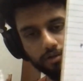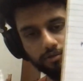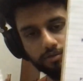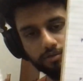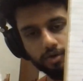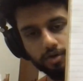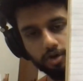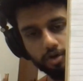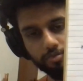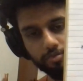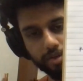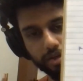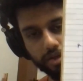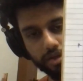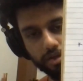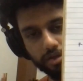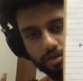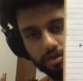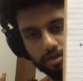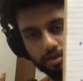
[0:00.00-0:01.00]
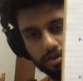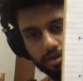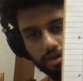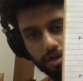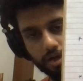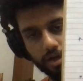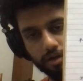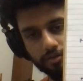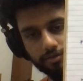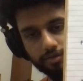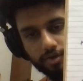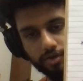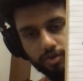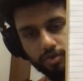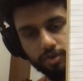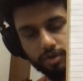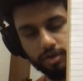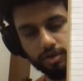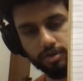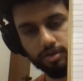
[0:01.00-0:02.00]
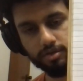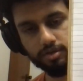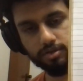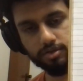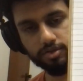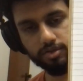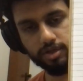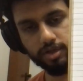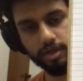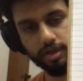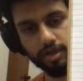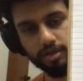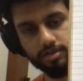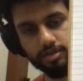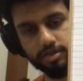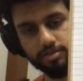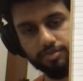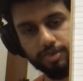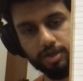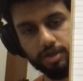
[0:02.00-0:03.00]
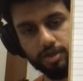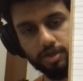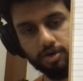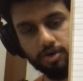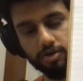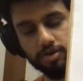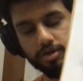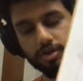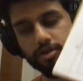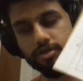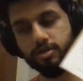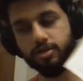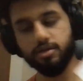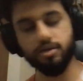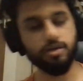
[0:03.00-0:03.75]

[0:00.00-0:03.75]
not P here, I have Q here, so then I can just make the OR here.